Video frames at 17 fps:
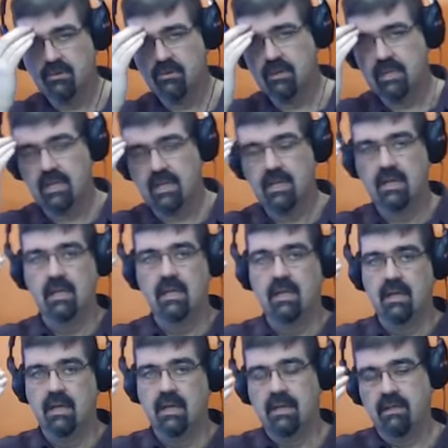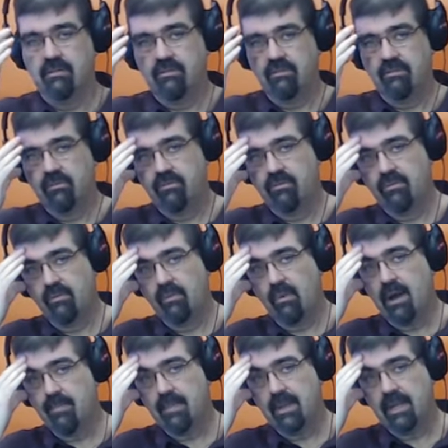into an
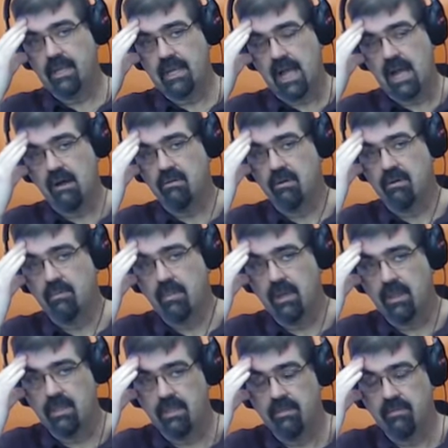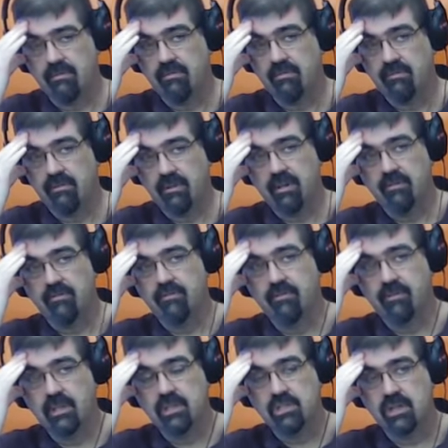swapping an hour a month of
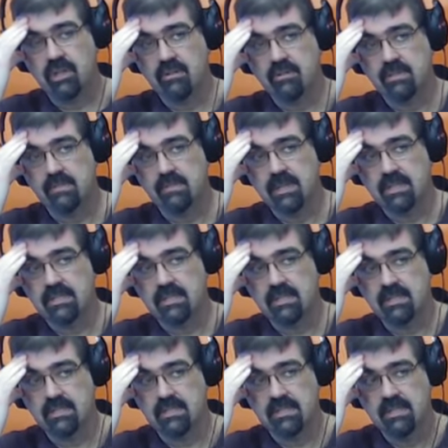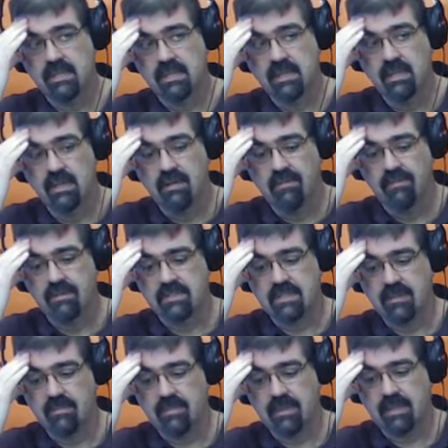each other's business for
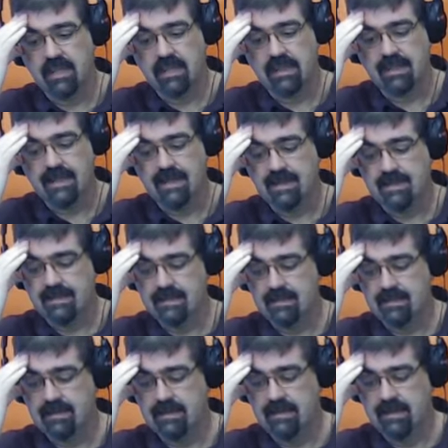something like that.